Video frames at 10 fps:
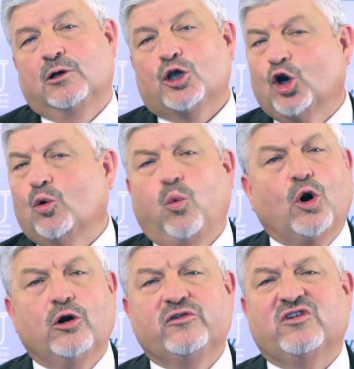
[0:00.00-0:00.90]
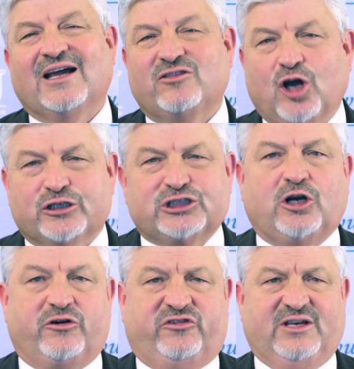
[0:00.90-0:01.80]
Your words touched
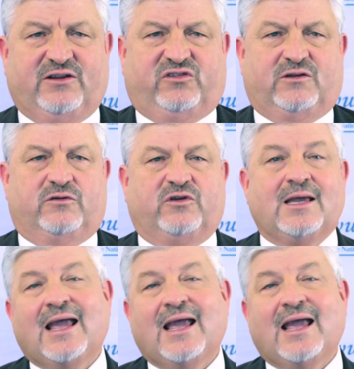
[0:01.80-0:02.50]
our citizens